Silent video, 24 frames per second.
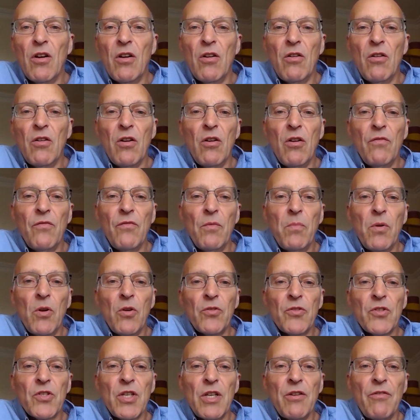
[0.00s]
of a
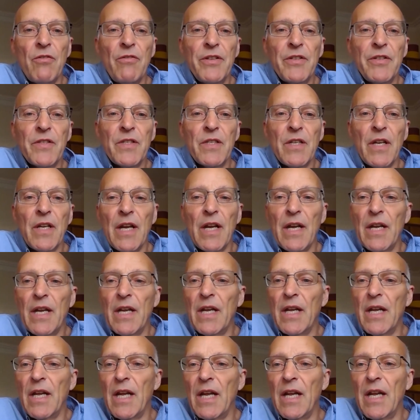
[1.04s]
blog series.
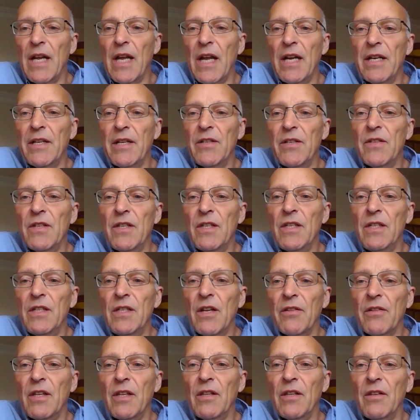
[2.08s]
And indeed,
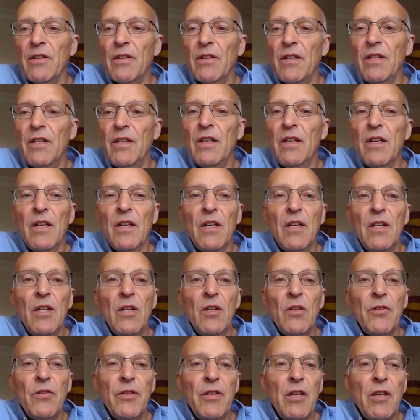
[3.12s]
I think
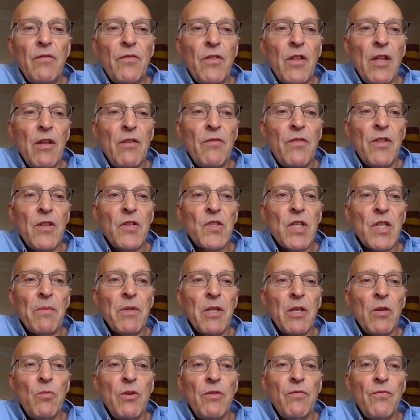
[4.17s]
if there's
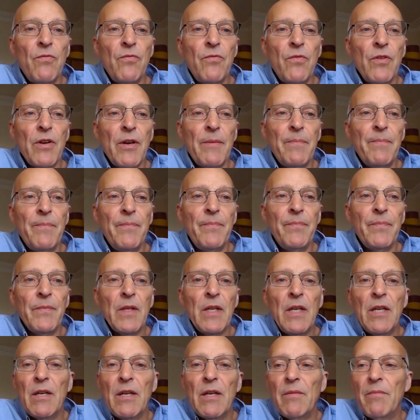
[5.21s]
something we've
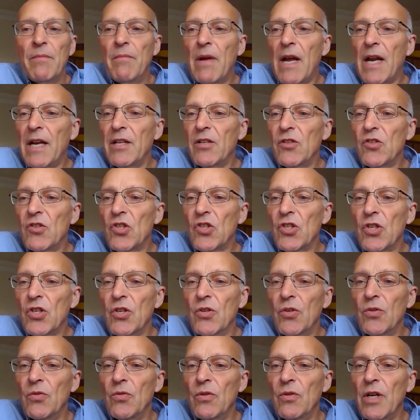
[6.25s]
managed
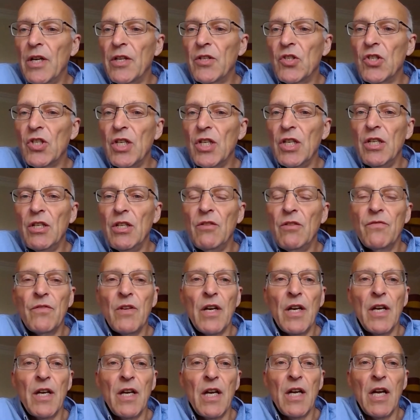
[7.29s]
to achieve
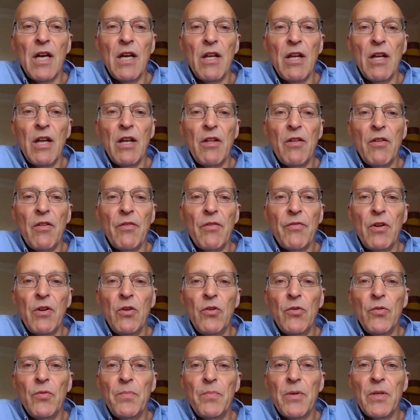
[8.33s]
at the
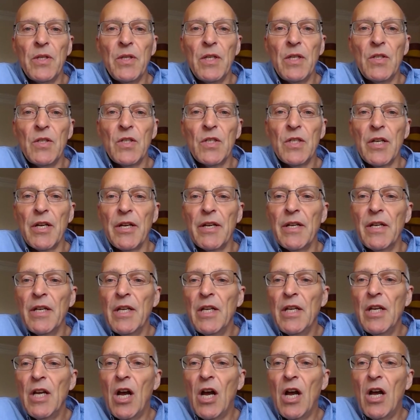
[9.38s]
Loop, it is a
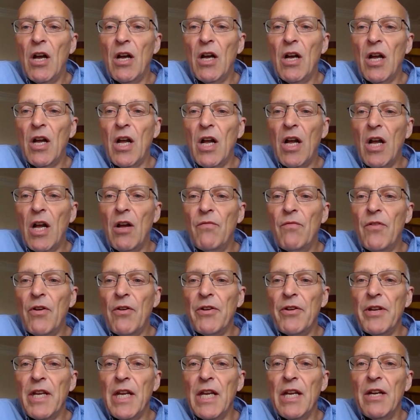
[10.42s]

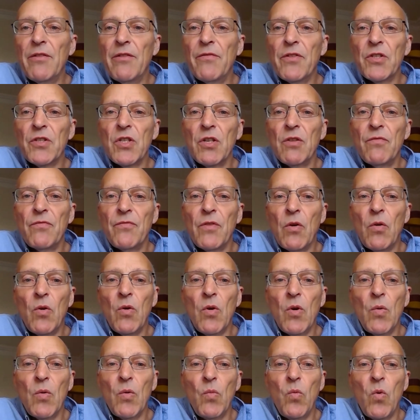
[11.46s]
very innovative
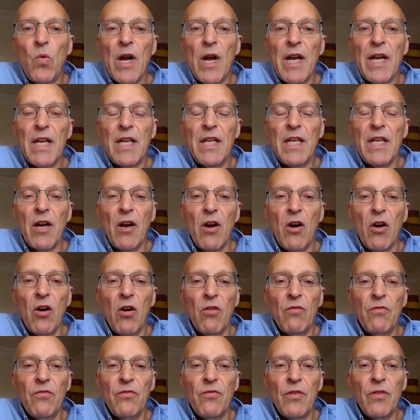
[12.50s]
way
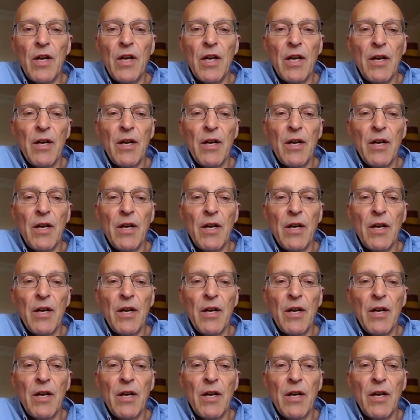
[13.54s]
of